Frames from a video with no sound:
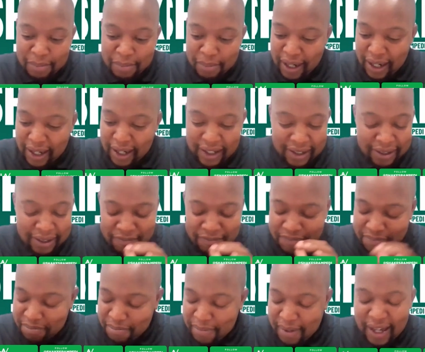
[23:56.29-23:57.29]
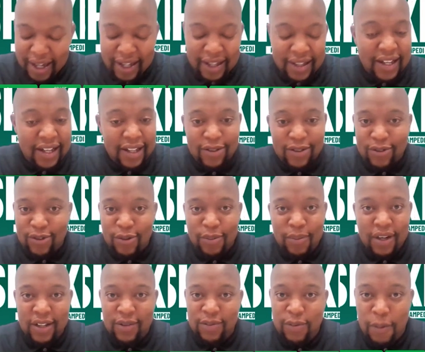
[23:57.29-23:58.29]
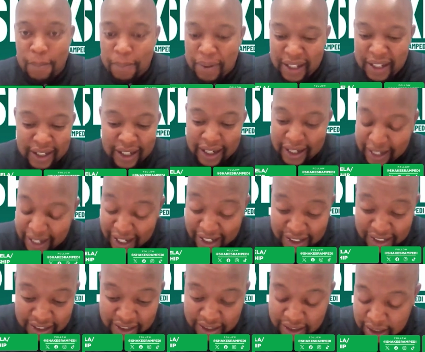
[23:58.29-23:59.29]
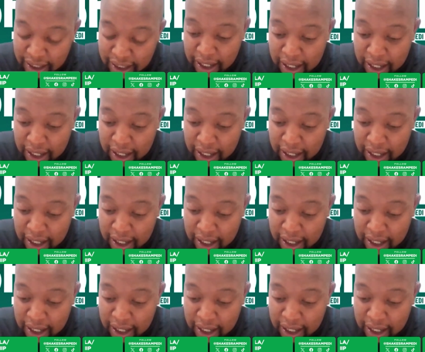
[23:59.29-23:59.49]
Mark, man, thank you so much for being a guest.